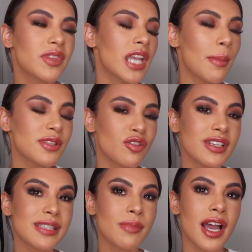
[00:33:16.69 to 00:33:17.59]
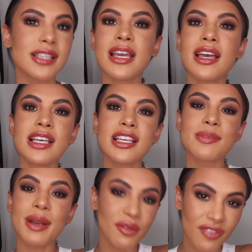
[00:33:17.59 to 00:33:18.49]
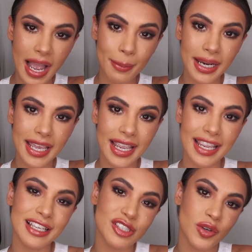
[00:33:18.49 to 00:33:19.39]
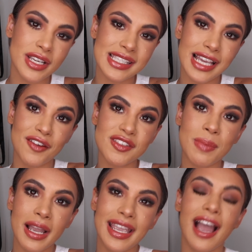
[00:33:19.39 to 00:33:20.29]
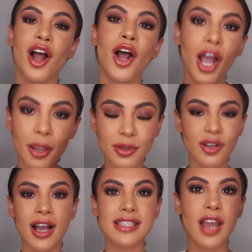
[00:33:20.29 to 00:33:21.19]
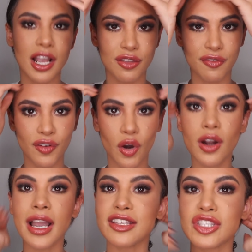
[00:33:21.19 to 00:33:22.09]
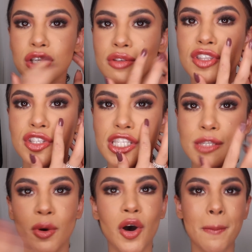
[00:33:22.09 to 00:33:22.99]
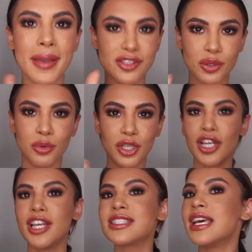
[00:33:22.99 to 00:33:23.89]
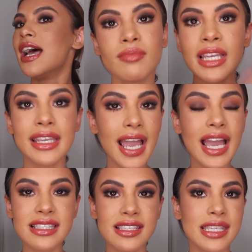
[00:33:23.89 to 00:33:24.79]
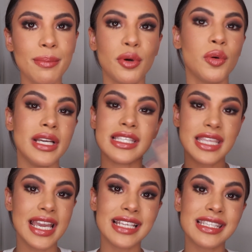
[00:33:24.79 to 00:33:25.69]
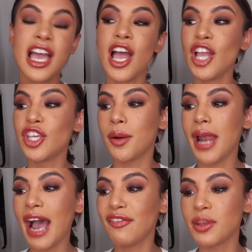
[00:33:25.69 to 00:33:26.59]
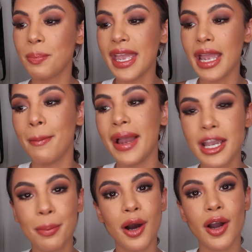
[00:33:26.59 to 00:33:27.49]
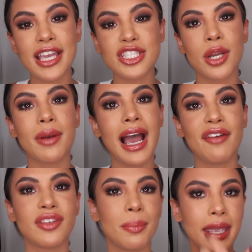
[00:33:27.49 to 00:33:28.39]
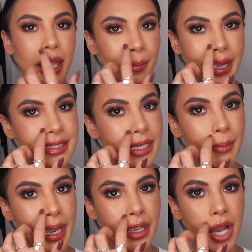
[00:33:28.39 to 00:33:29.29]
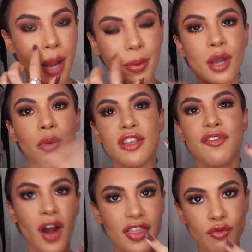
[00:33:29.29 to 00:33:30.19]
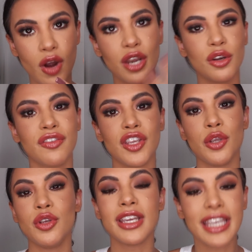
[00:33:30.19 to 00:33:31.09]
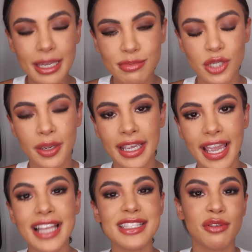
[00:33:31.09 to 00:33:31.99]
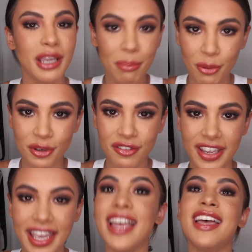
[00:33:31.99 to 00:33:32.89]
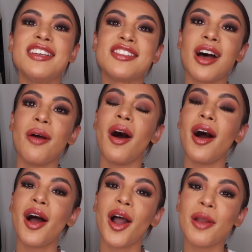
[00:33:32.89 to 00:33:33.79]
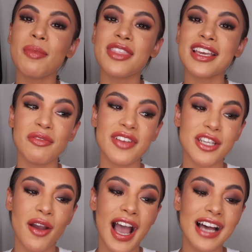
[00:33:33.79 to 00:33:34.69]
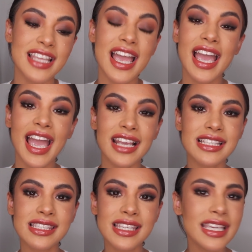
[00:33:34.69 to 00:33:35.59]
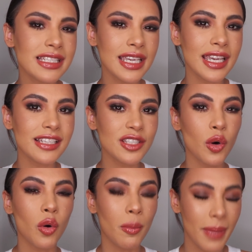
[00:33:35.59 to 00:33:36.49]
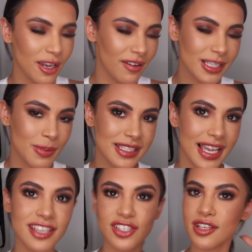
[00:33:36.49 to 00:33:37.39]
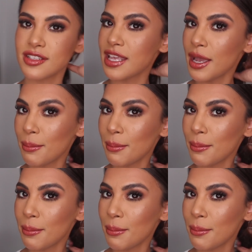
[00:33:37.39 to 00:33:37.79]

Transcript: Come up to Christmas, spend it with family, enjoy yourselves. But yeah, I hope you guys like the vlog. Excuse the spot, but it's all good. Yeah, it's as simple as this. You don't have to be a makeup artist. You don't have to be amazing at makeup. When you find the right look for you, you can keep doing it until you get bored of it. So I hope this video has exceeded or met your expectations.